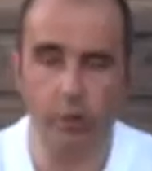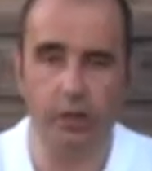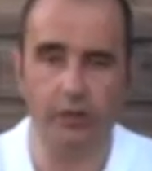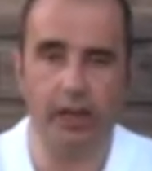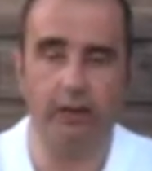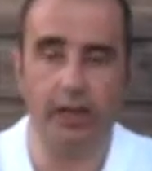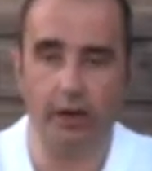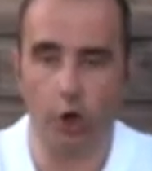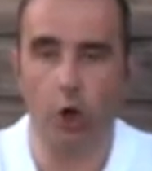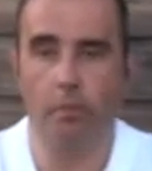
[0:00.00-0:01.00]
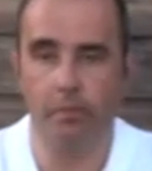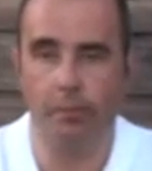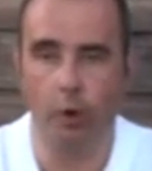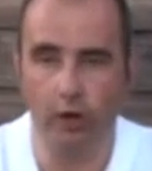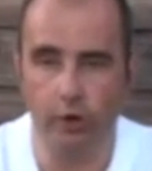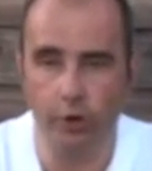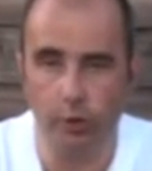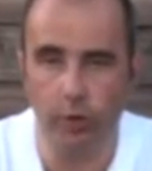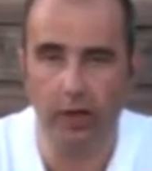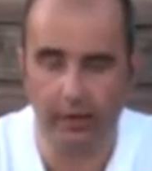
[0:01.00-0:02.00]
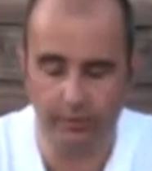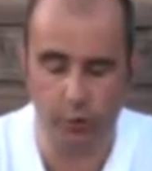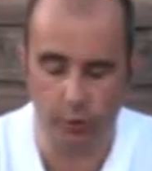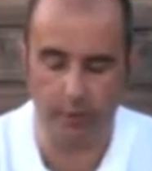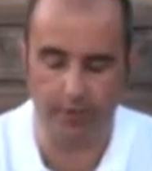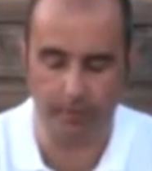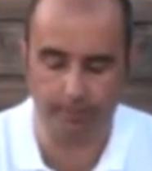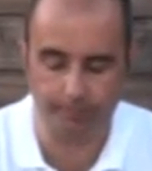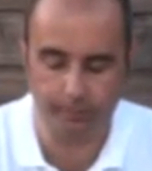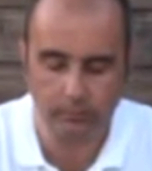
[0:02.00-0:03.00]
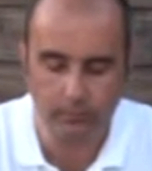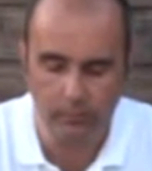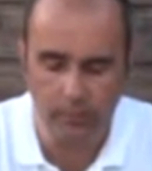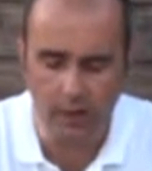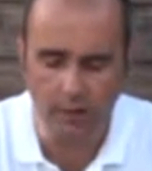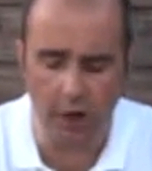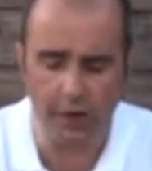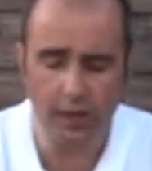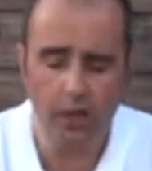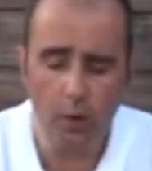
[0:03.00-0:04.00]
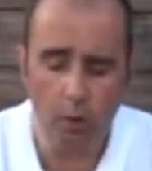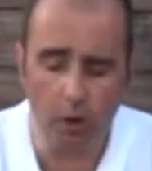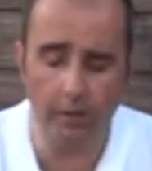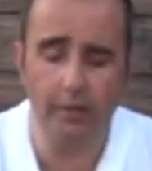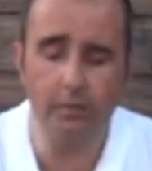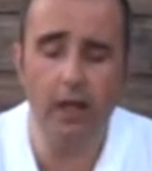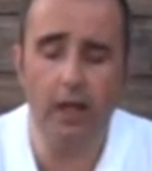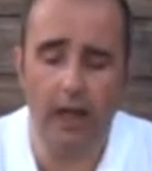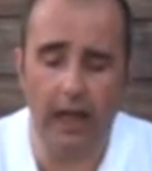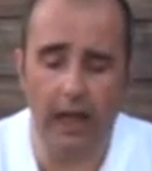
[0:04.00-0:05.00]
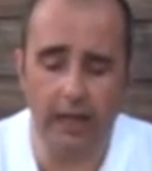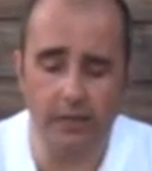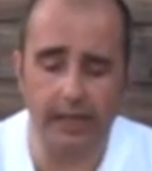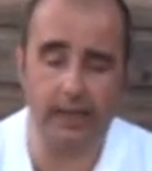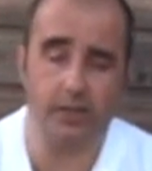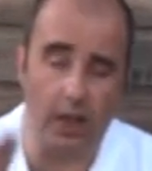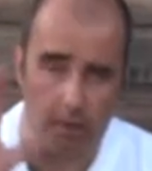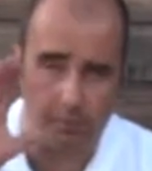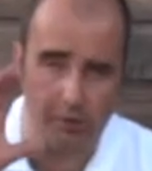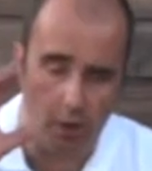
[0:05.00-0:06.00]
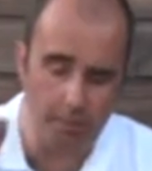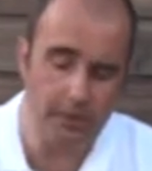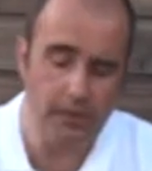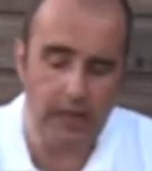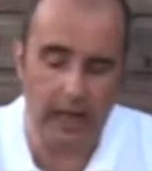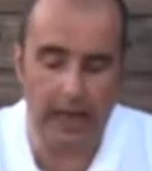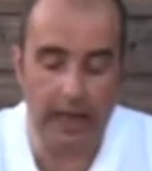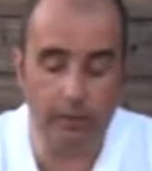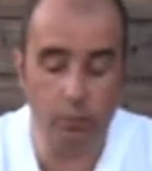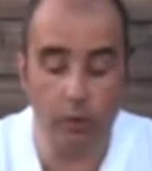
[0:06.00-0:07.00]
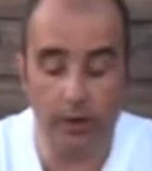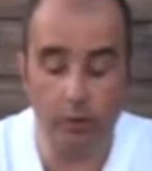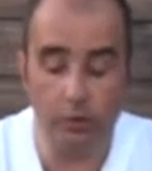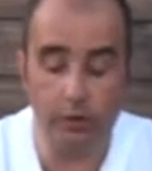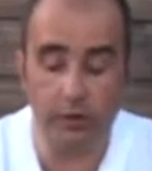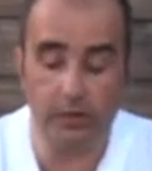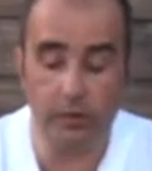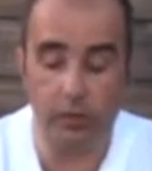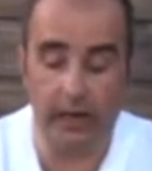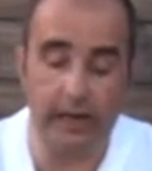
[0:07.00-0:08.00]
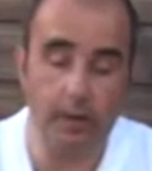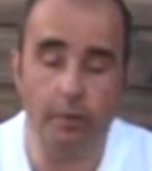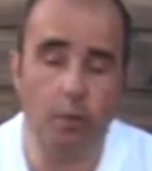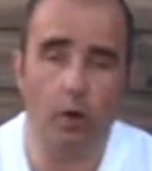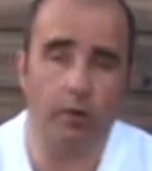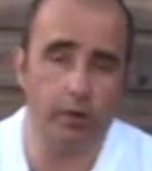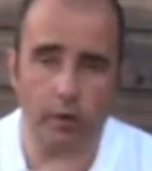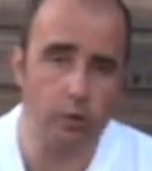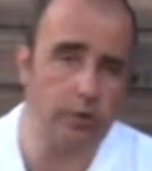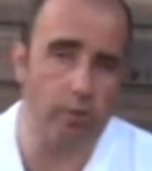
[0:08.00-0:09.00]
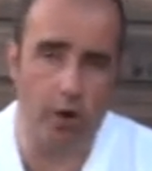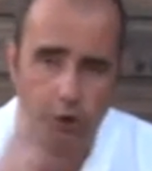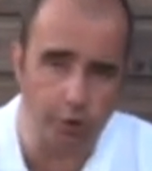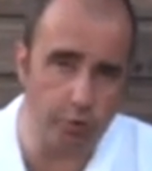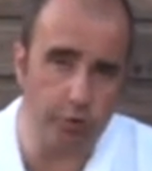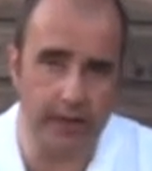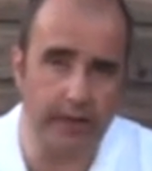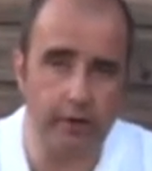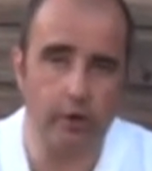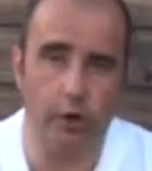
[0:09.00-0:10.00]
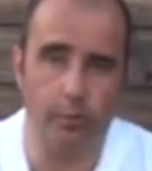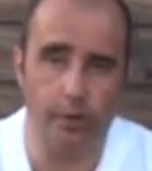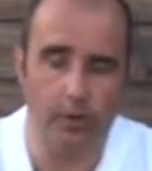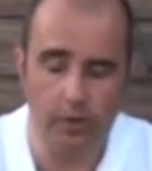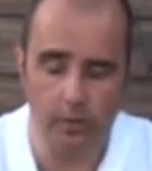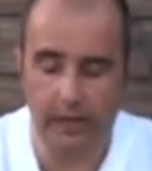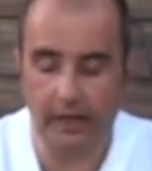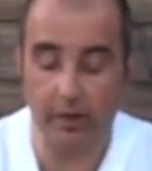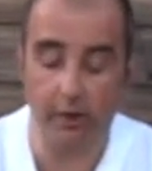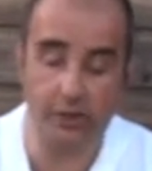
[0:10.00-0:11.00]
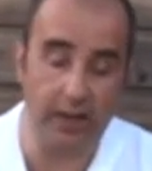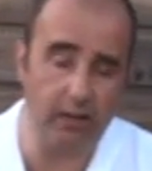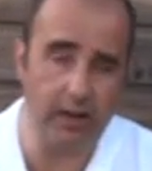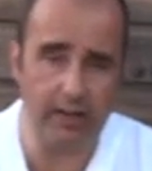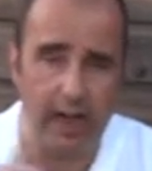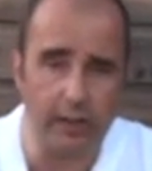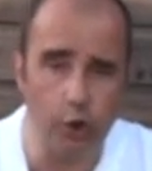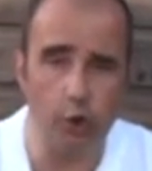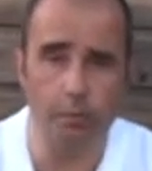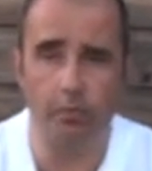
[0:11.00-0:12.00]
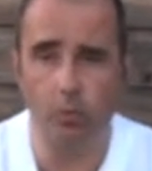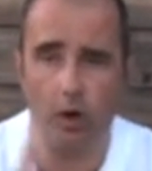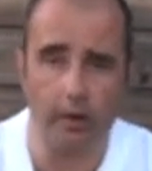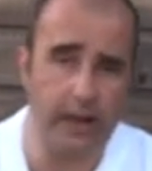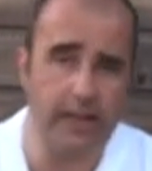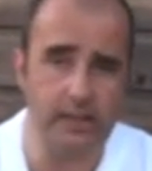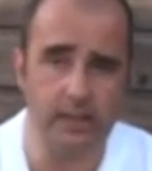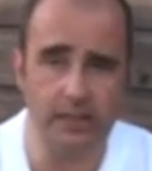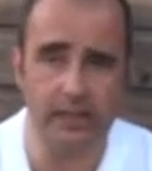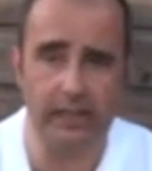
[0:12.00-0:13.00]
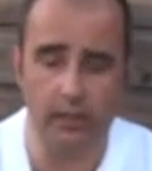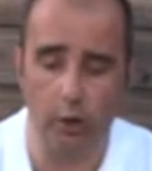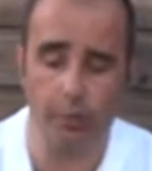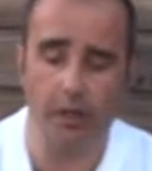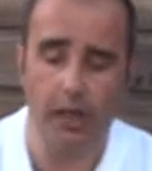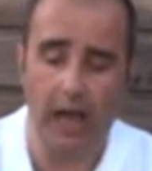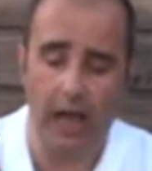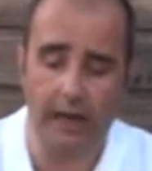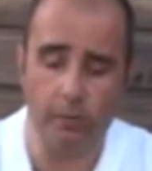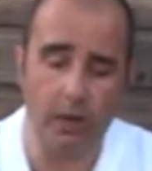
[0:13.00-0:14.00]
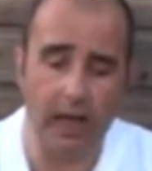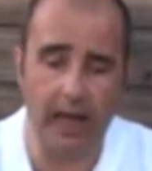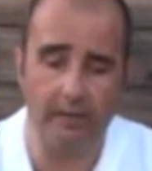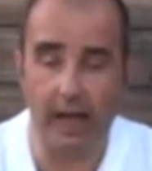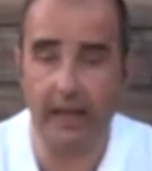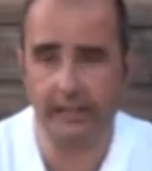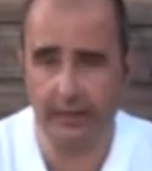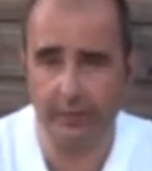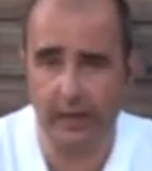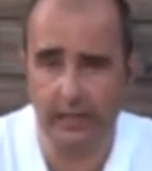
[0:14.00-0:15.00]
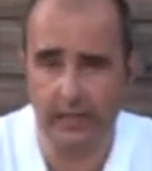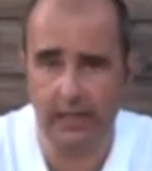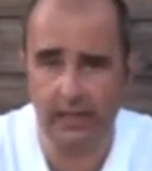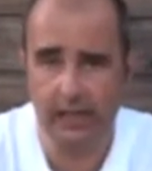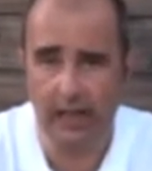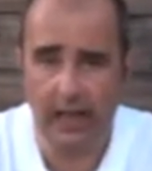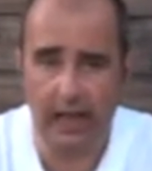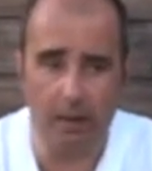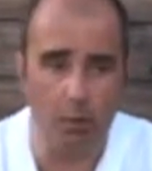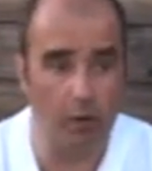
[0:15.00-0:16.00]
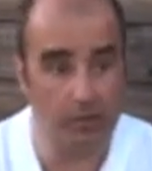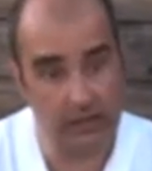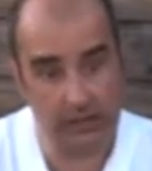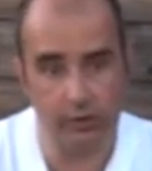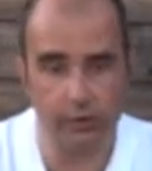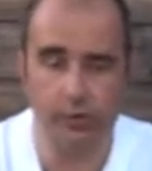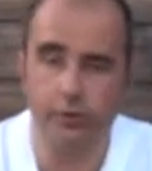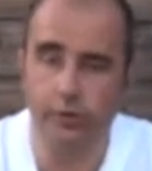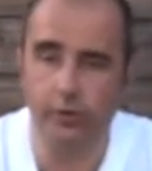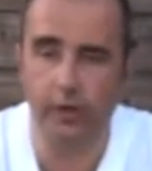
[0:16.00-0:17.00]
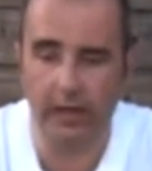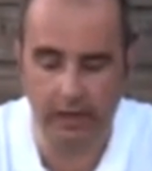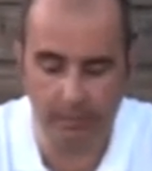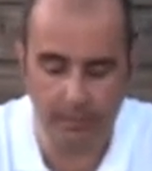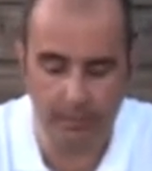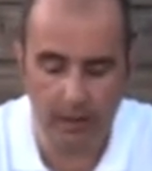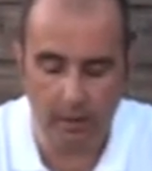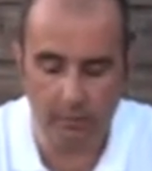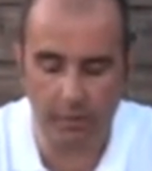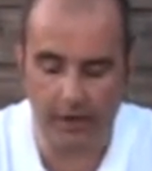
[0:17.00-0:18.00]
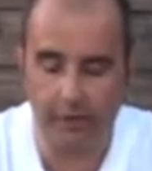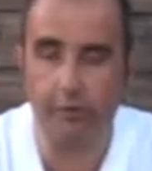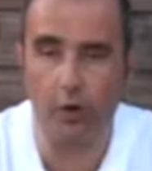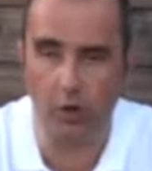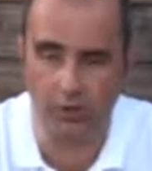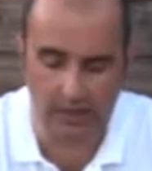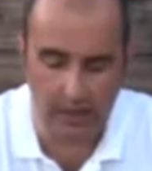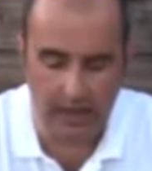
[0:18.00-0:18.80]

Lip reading: will generally, in a combi boiler, you will have two of them. Now, one of them, say it's up top, what it will do is it will heat up the water that goes around your radiator loop. Okay, now generally that loop of water is a sealed loop and it will have antifreeze in it, obviously to prevent frost.